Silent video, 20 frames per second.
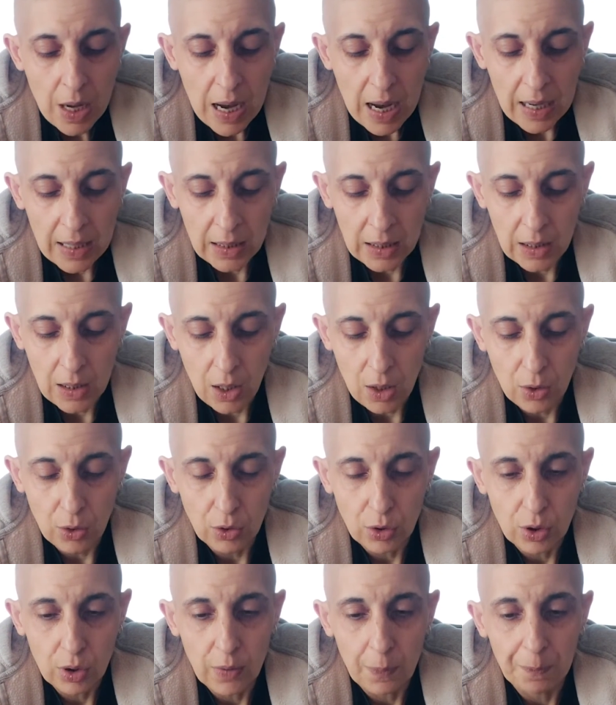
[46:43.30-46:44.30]
And he
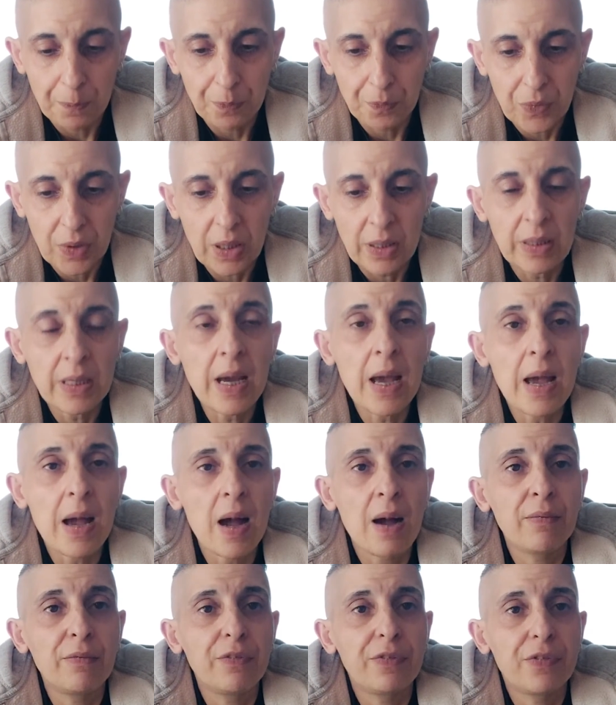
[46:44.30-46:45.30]
goes, yeah,
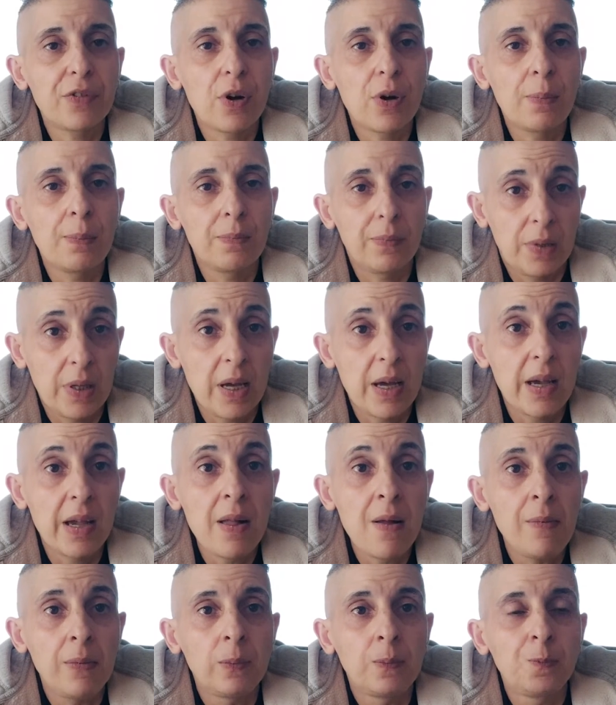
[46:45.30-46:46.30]
I'm from there.
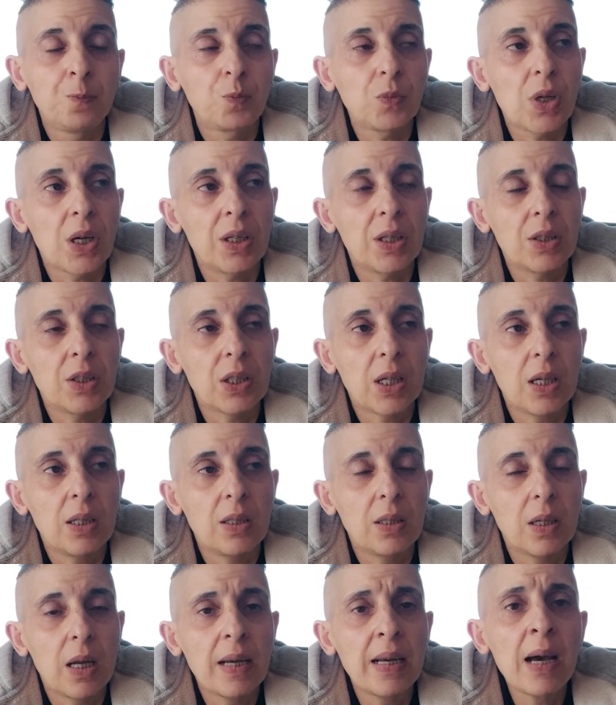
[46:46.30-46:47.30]
And I said,
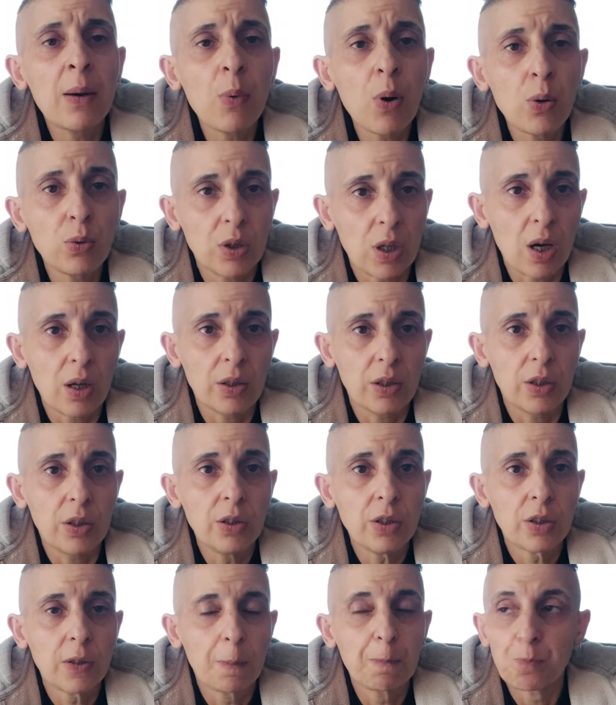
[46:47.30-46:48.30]
and how old are you?
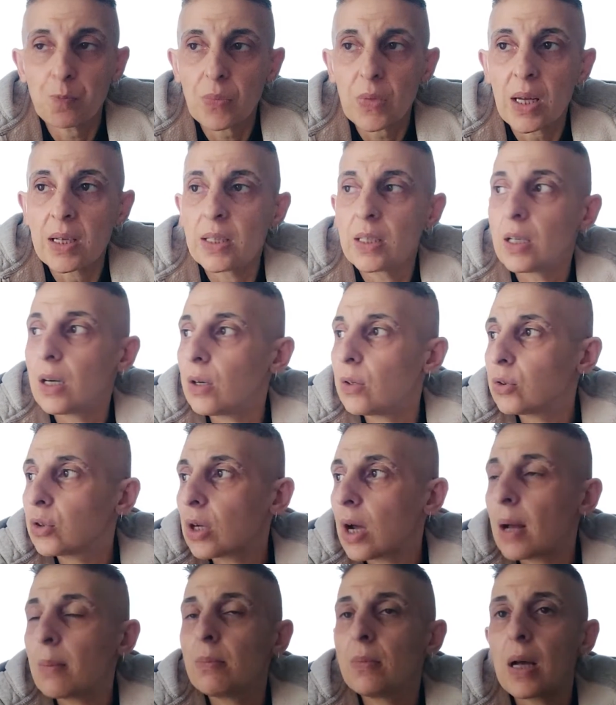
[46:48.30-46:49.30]
And he goes,
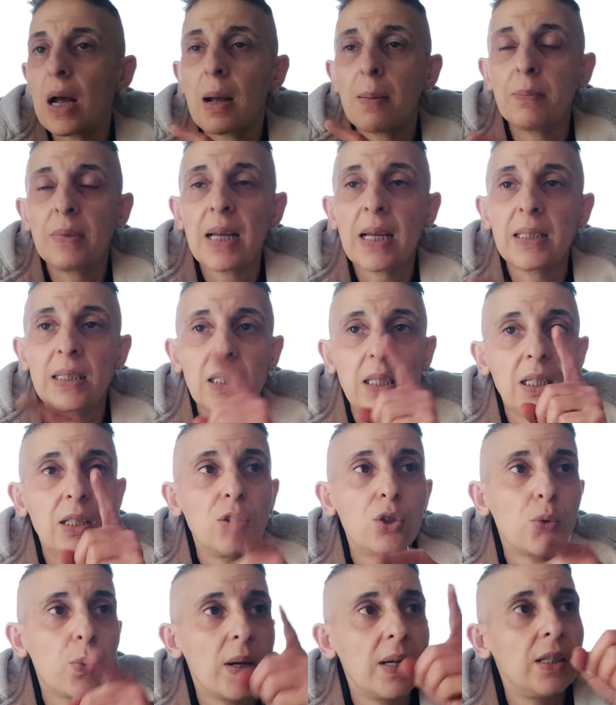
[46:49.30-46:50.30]
I'm 19,
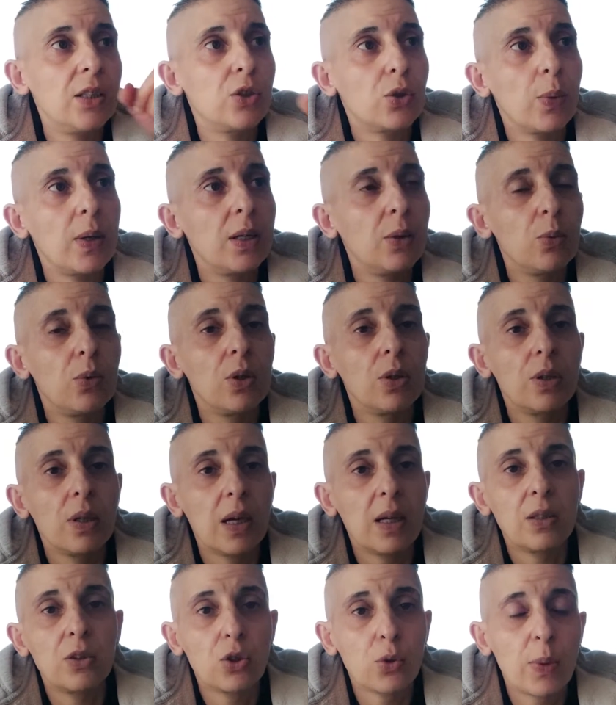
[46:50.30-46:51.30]
20, 21
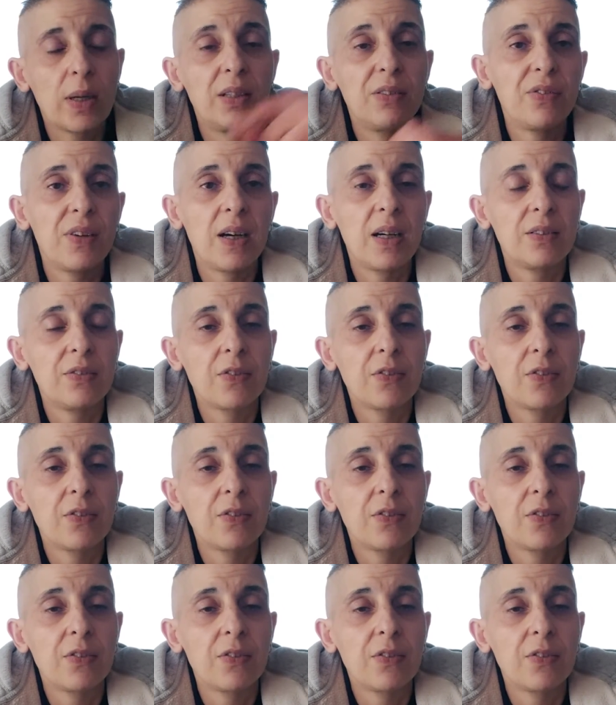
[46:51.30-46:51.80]
and 25.